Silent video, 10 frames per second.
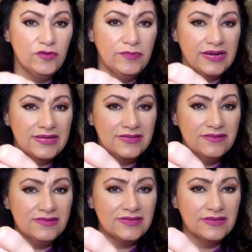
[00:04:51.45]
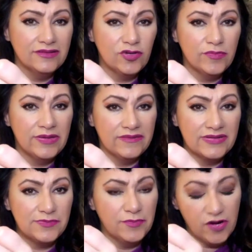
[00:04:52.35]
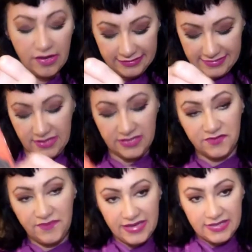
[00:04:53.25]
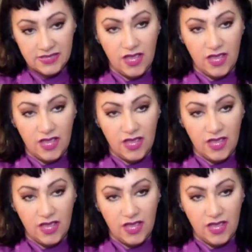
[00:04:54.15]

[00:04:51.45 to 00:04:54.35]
but I still see a little bit of a smirk on this guy's face,